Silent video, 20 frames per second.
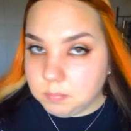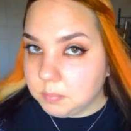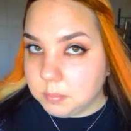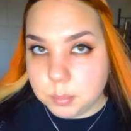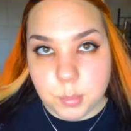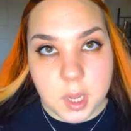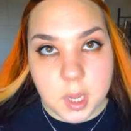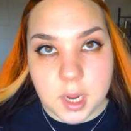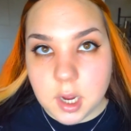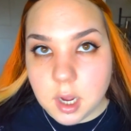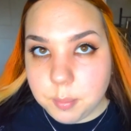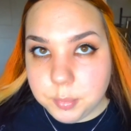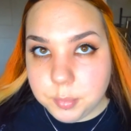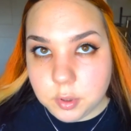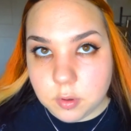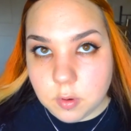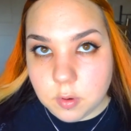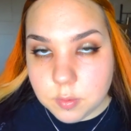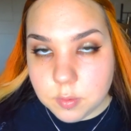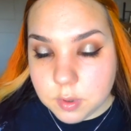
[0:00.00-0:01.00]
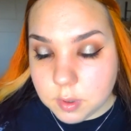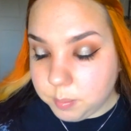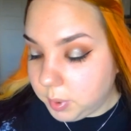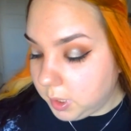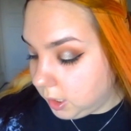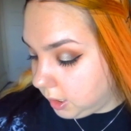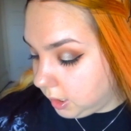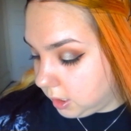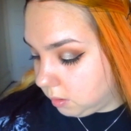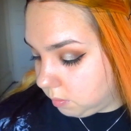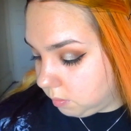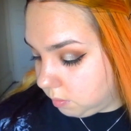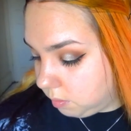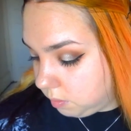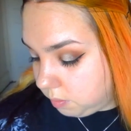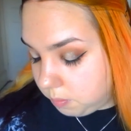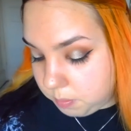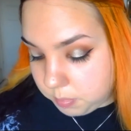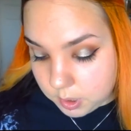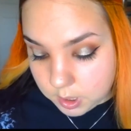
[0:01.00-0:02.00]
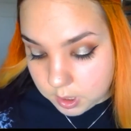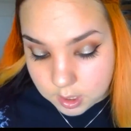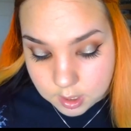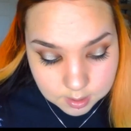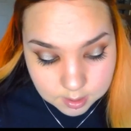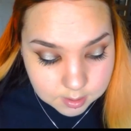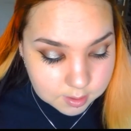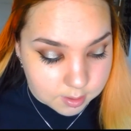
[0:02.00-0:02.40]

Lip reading: Make up your own opinion, but